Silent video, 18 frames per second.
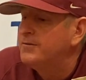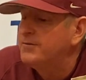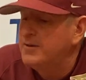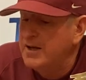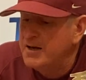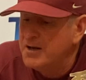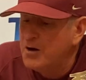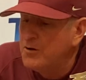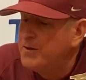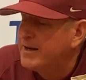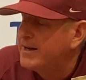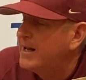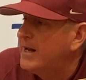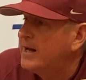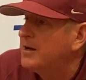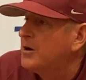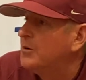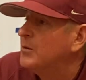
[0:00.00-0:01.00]
They know they
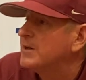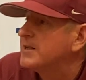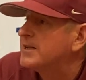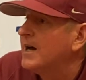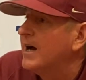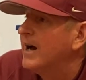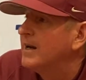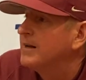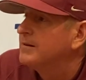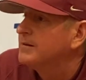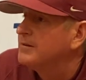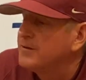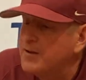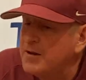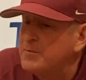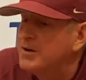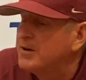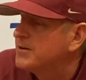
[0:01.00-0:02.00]
can't go inside.
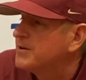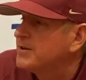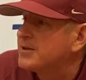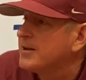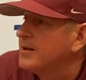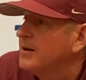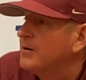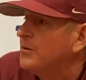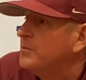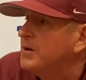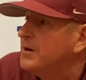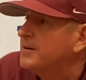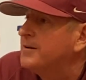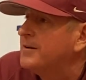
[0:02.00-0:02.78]
If they miss just a little bit,